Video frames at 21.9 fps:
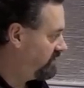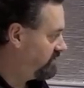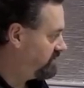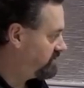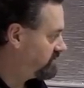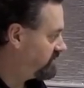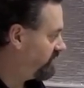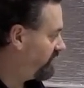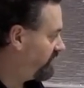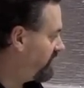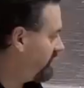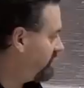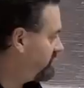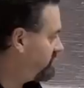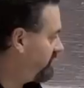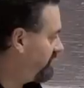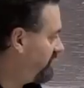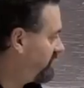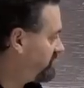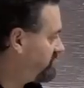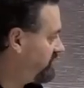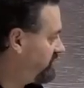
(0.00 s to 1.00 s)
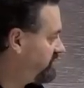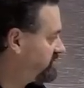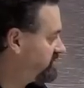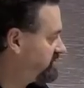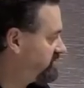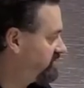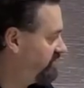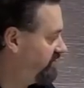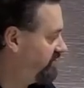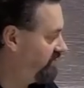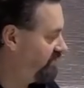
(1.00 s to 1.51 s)
So really there's not much
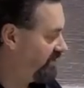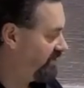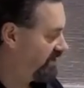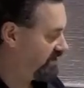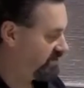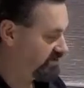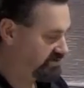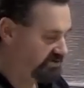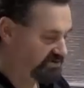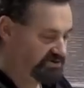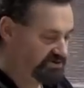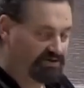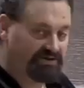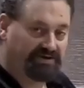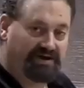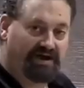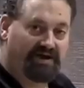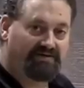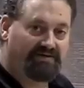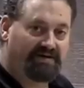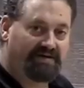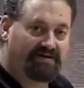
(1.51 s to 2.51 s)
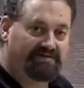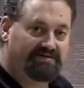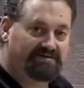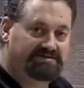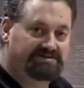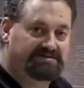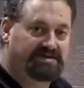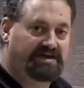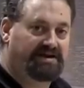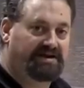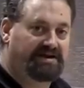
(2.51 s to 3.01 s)
else to do now rather than
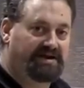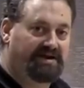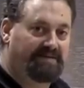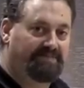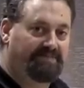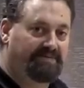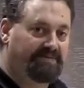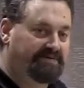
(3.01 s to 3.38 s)
start it up